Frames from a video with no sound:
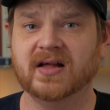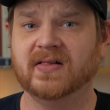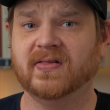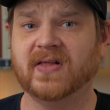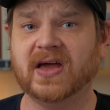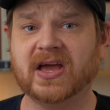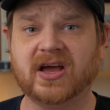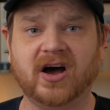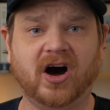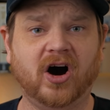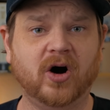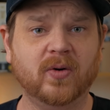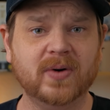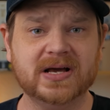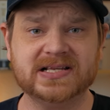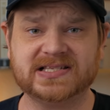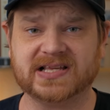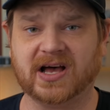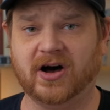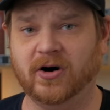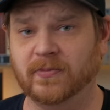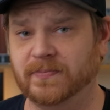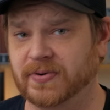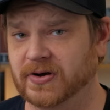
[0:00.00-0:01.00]
Like always,
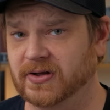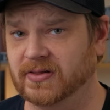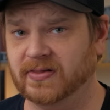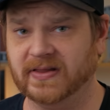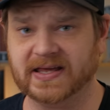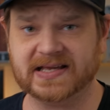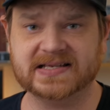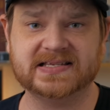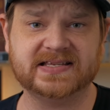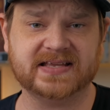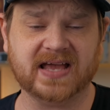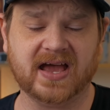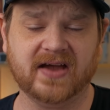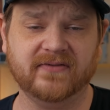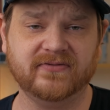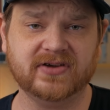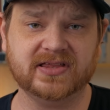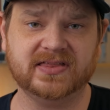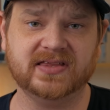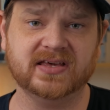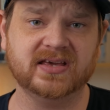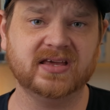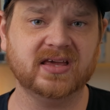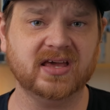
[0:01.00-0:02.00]
I'll put links to
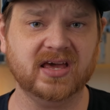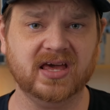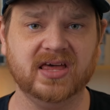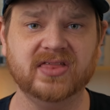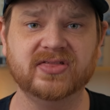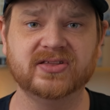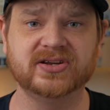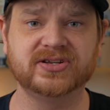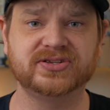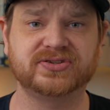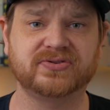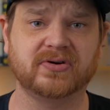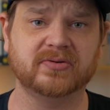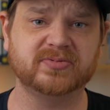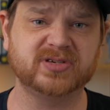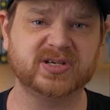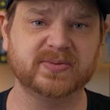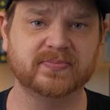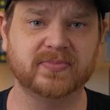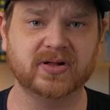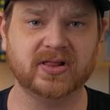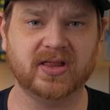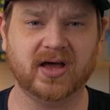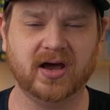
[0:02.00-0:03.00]
everything in the
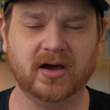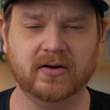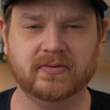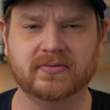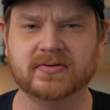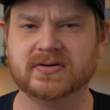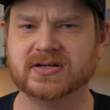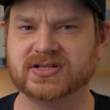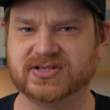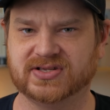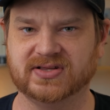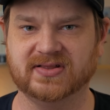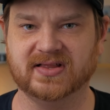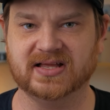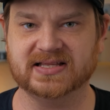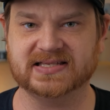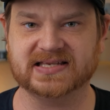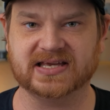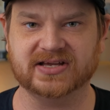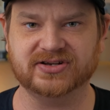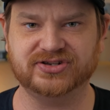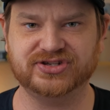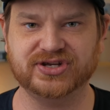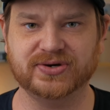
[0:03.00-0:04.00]
description below, so let's
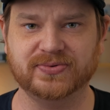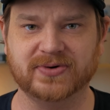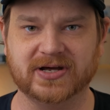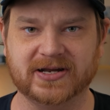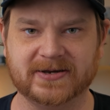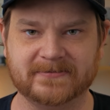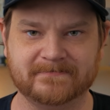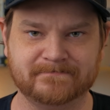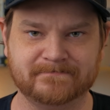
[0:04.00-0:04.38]
get to it.